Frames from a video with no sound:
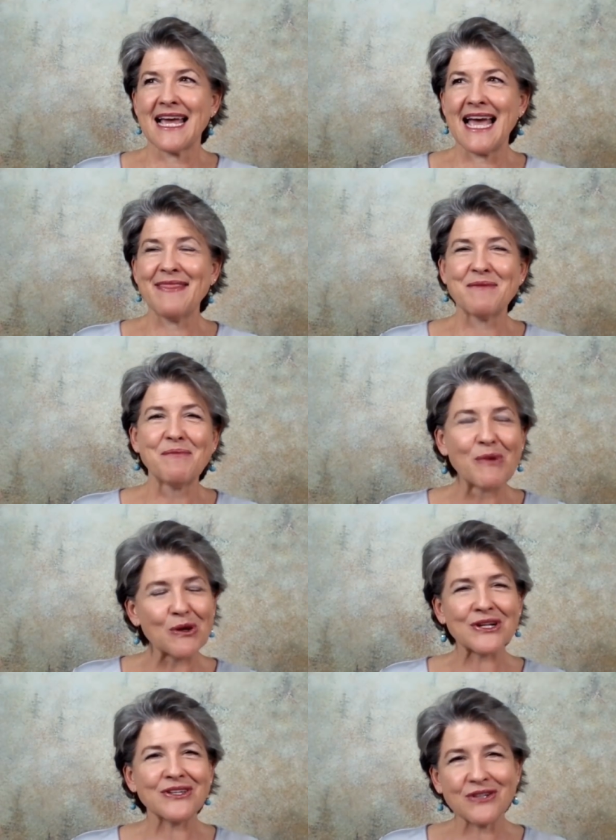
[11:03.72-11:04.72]
and the
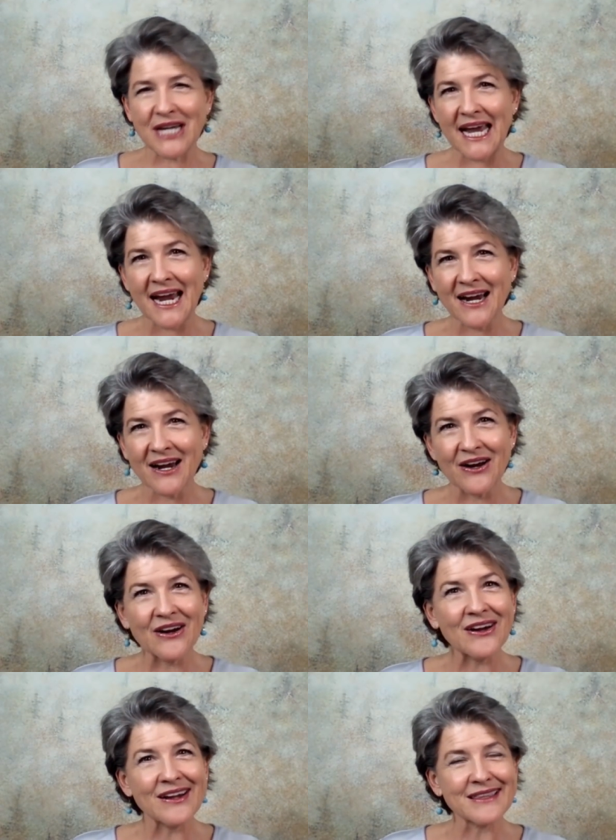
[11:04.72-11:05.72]
more you
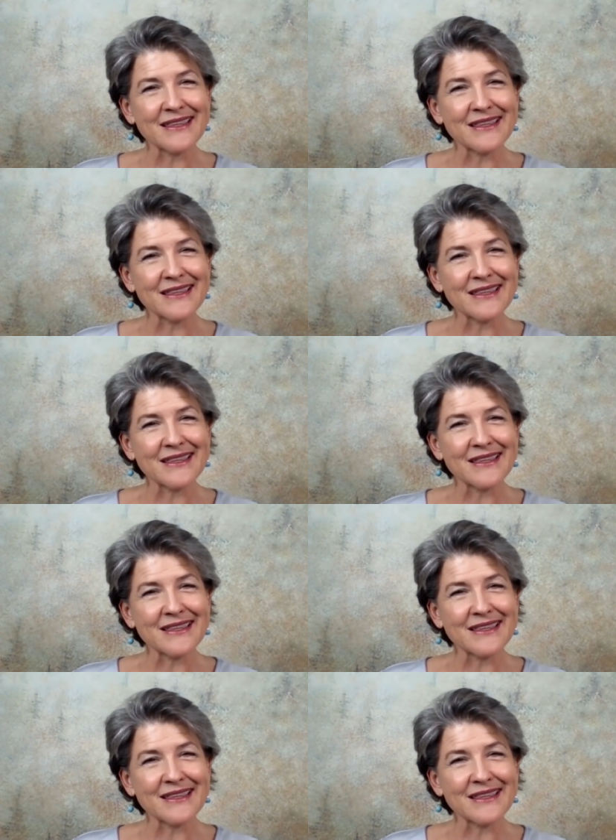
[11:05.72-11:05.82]
care,